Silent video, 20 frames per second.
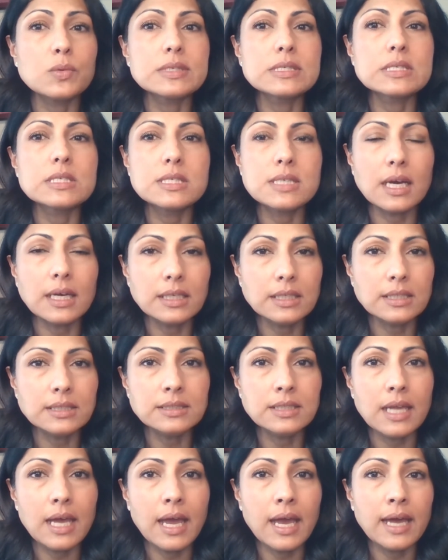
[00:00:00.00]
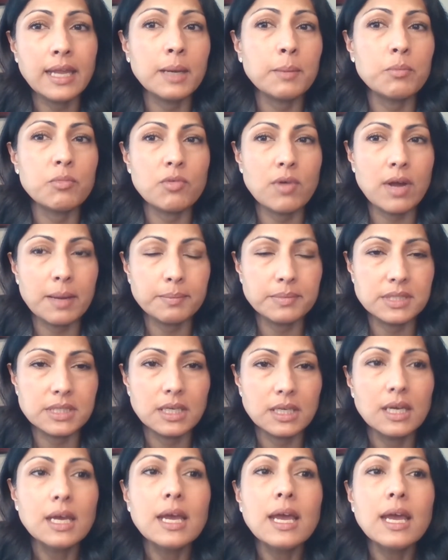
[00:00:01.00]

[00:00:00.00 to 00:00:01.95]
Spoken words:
was sudden and abrupt,